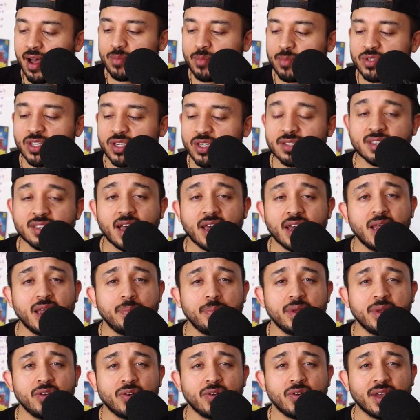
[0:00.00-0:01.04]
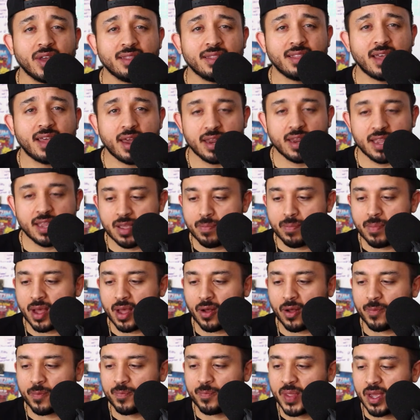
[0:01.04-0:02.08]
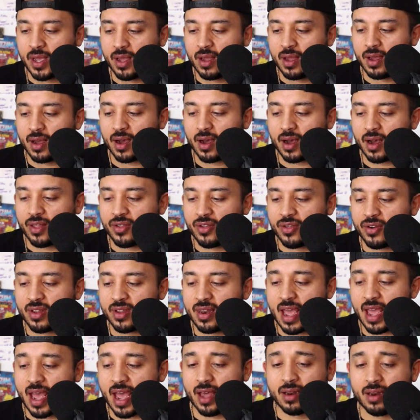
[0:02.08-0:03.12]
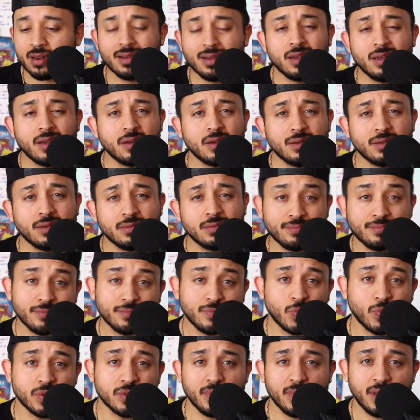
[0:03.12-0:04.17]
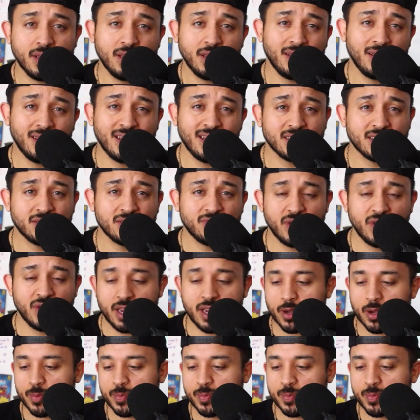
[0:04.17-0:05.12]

Just sign up and you'll get that email. Other than that, we'll see you in the next video.